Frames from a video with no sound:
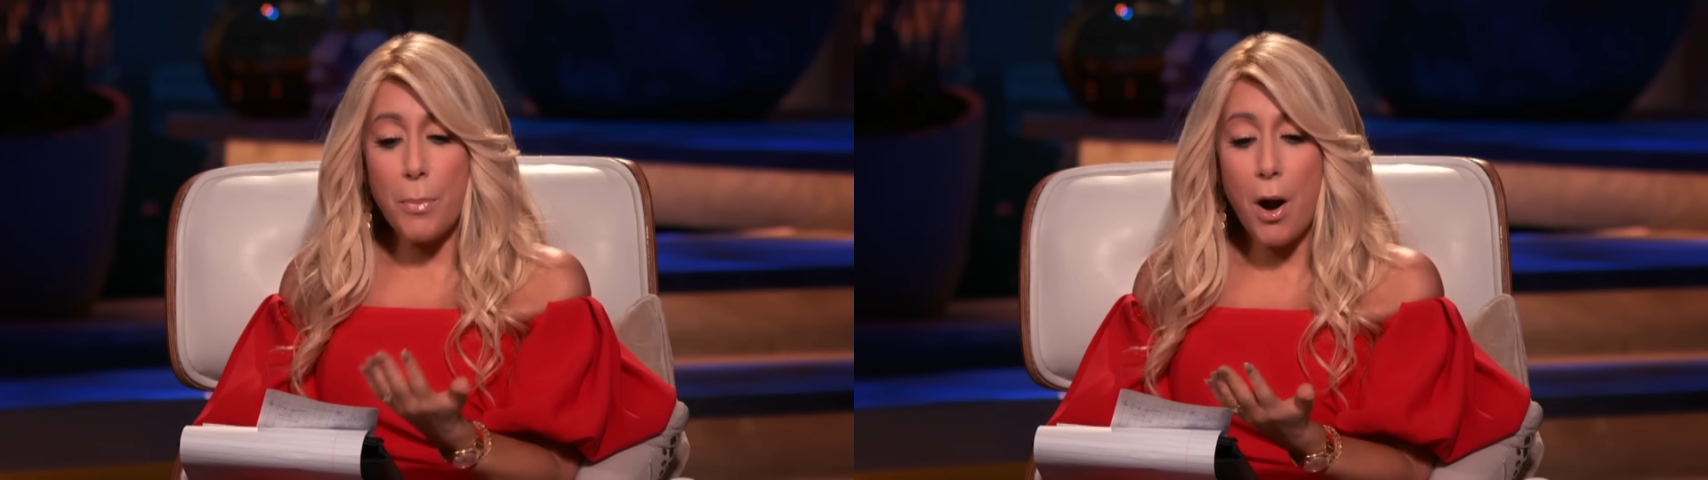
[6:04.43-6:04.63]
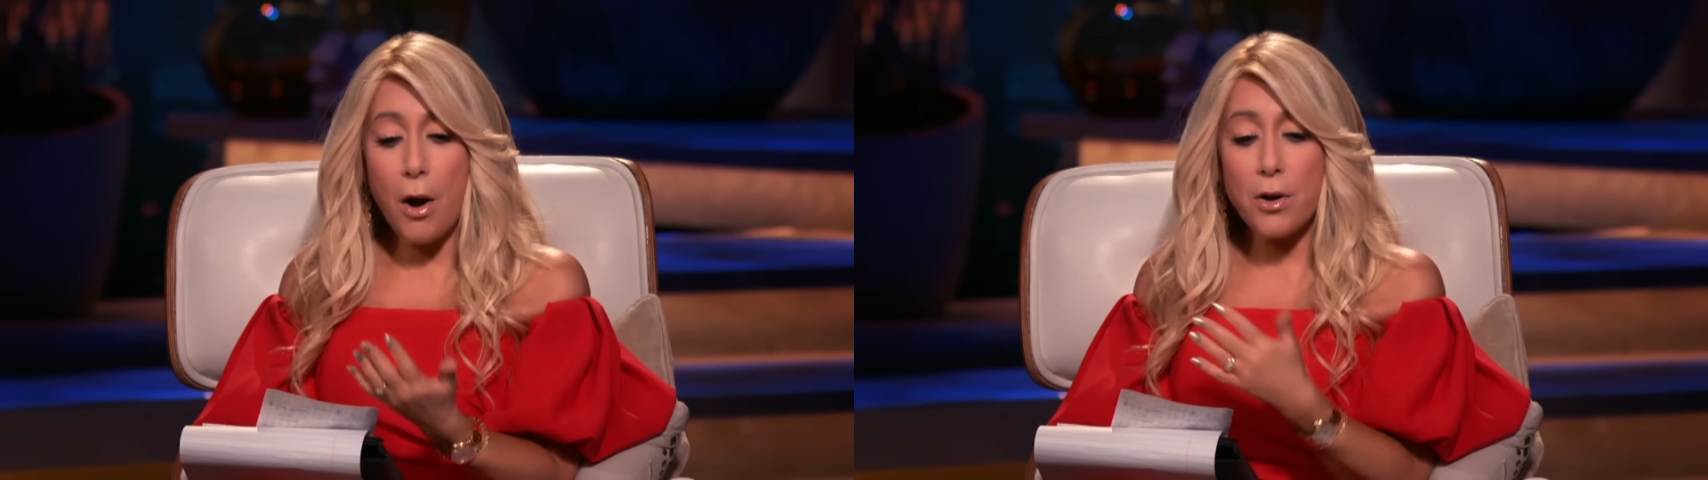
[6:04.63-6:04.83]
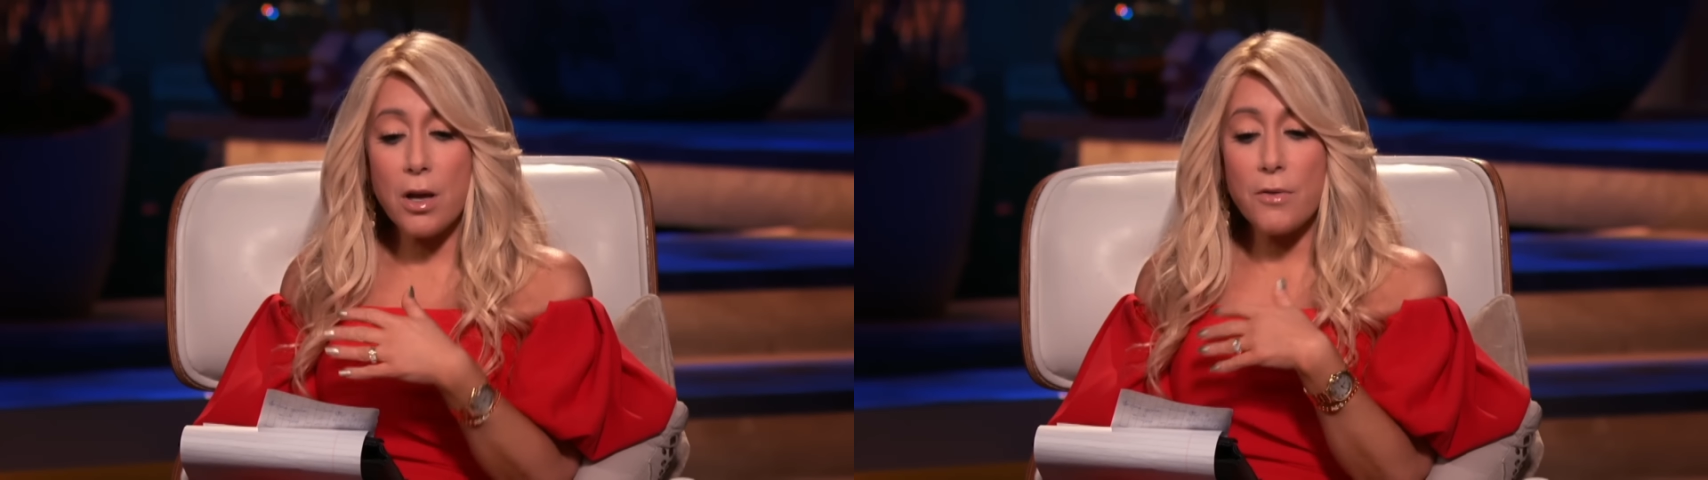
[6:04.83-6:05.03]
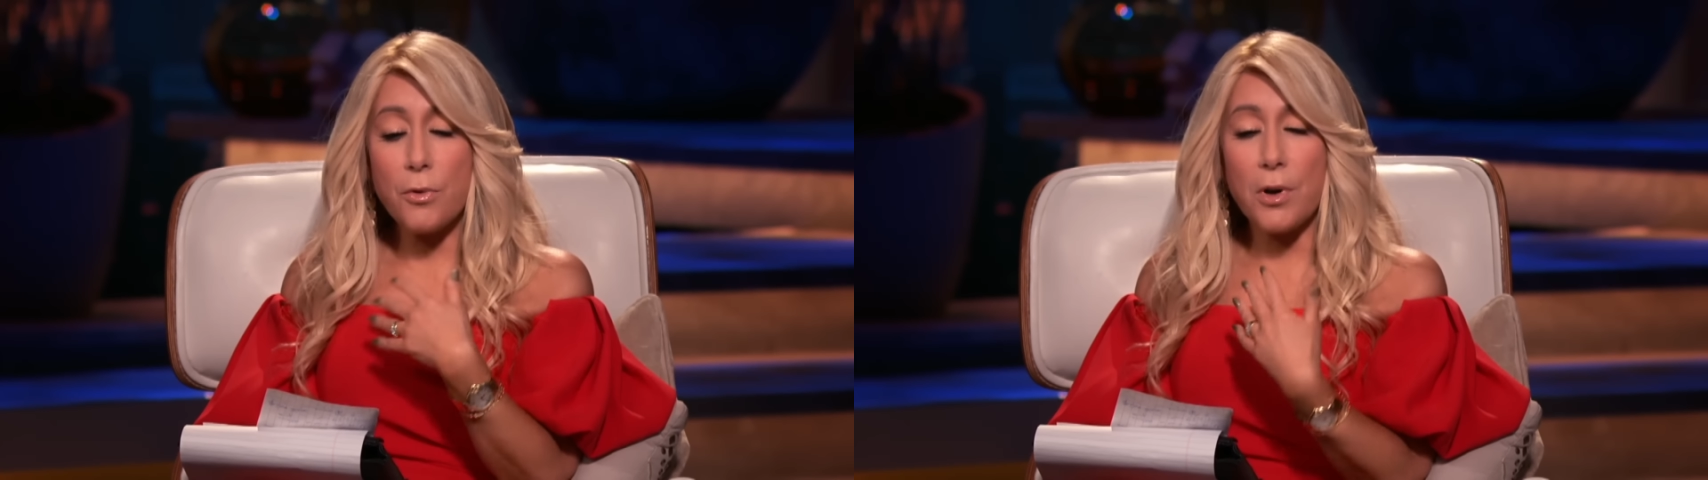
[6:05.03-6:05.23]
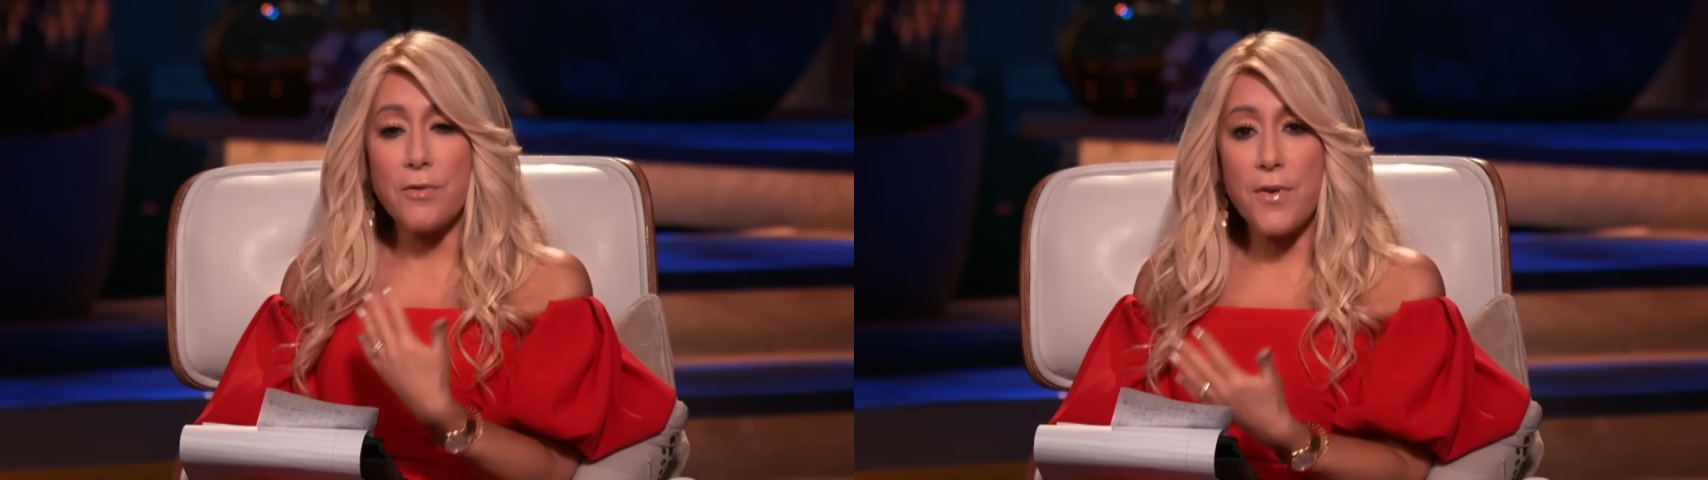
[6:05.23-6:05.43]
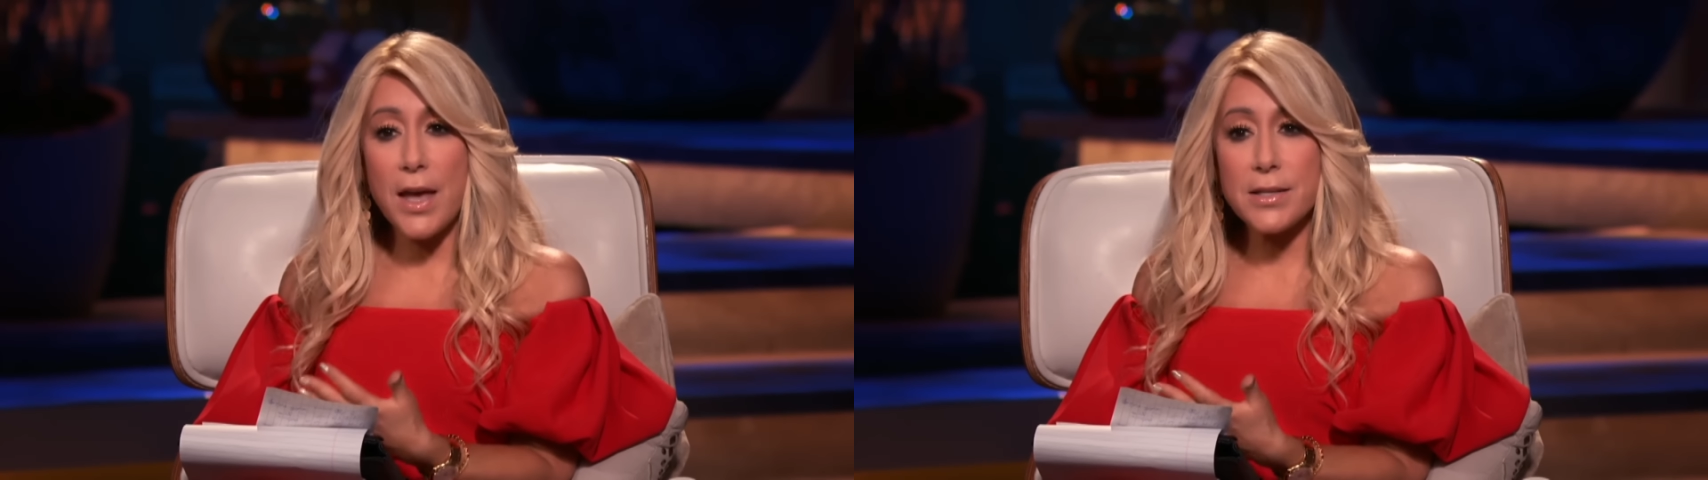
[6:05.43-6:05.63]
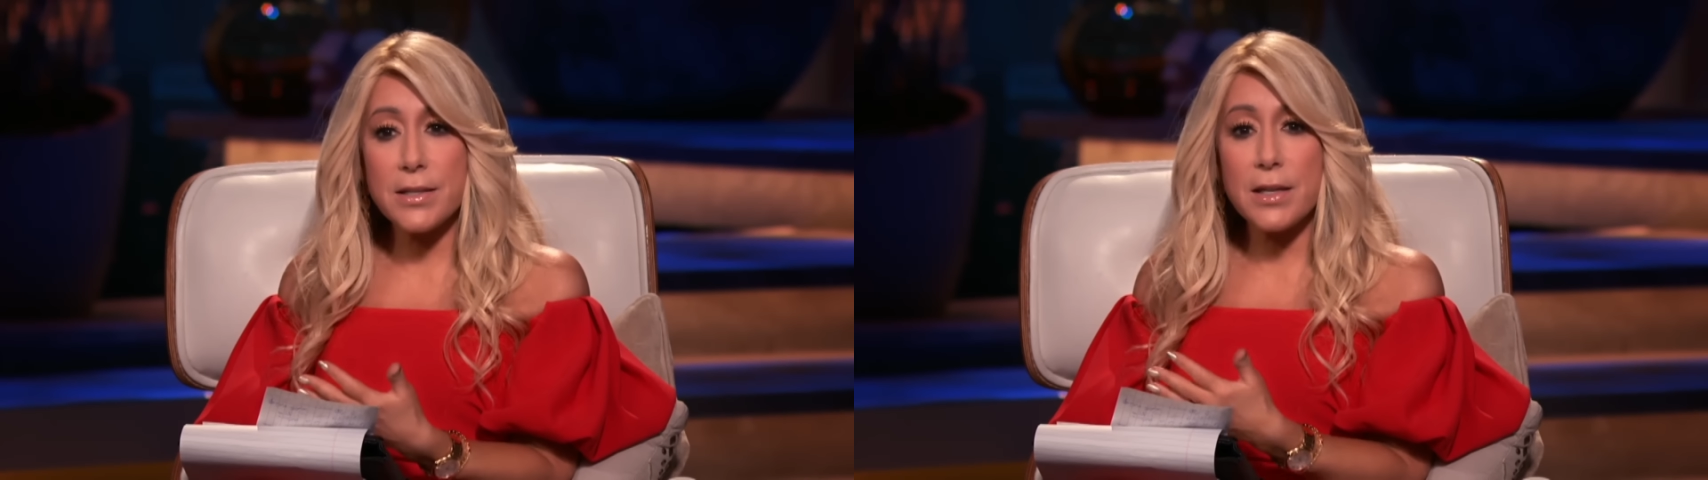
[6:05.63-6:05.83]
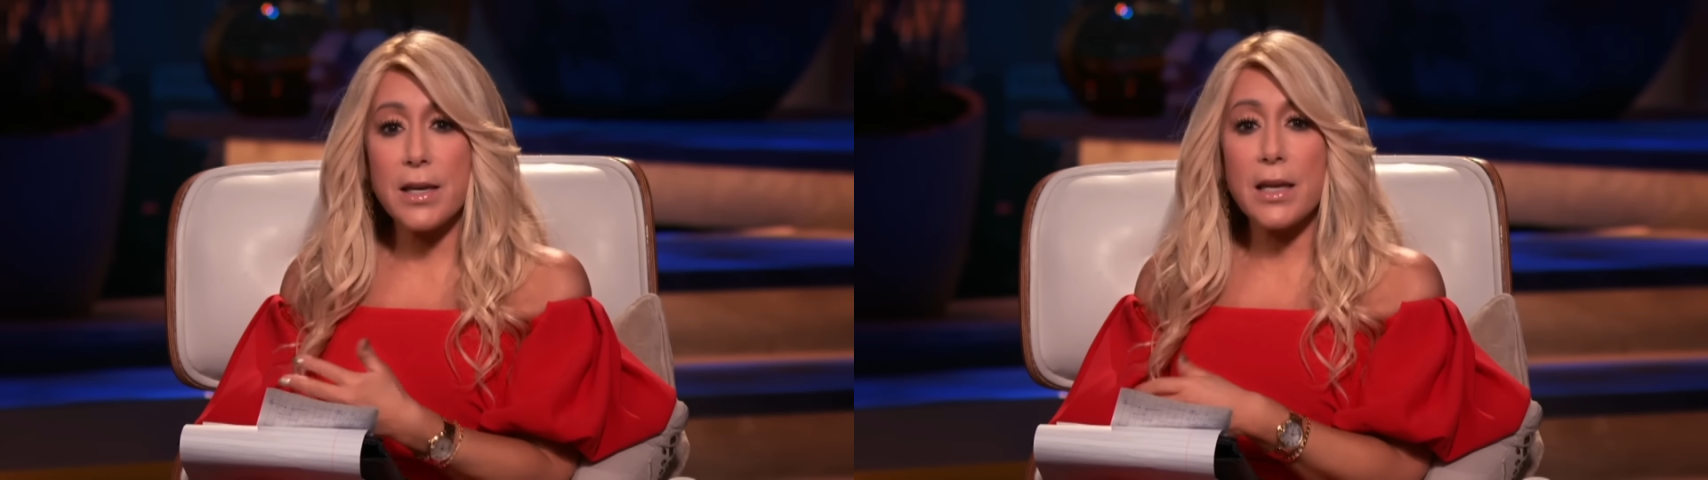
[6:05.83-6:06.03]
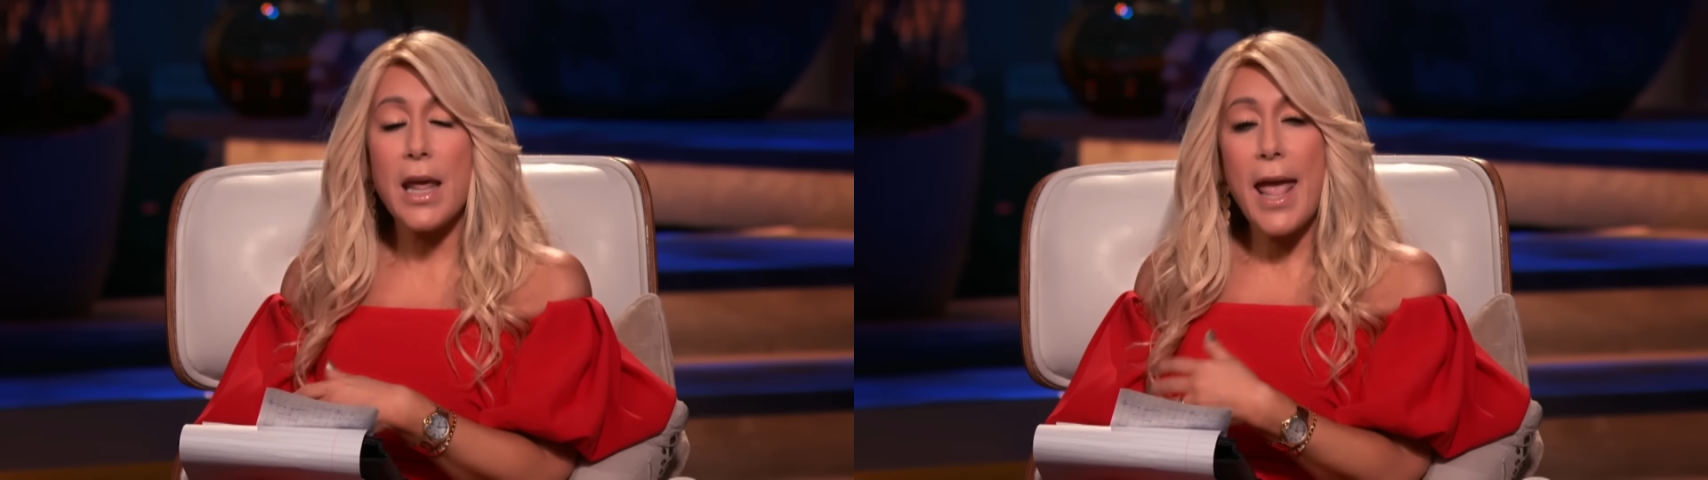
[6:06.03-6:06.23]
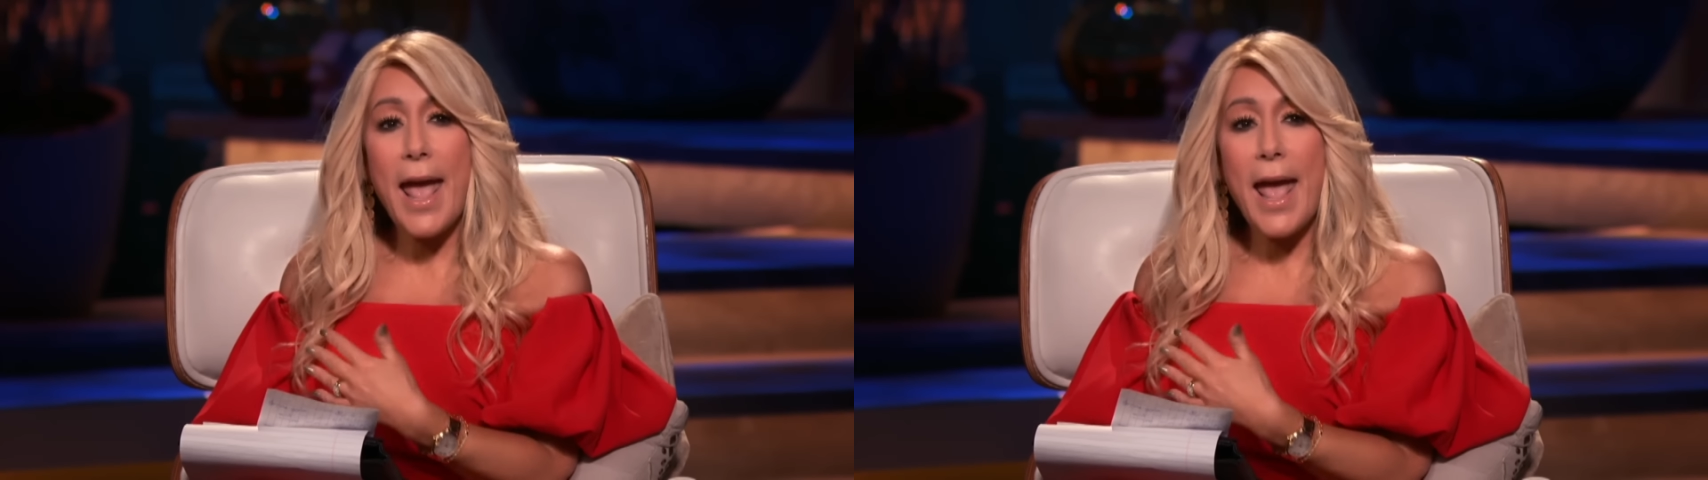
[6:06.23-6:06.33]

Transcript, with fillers: part of or invested in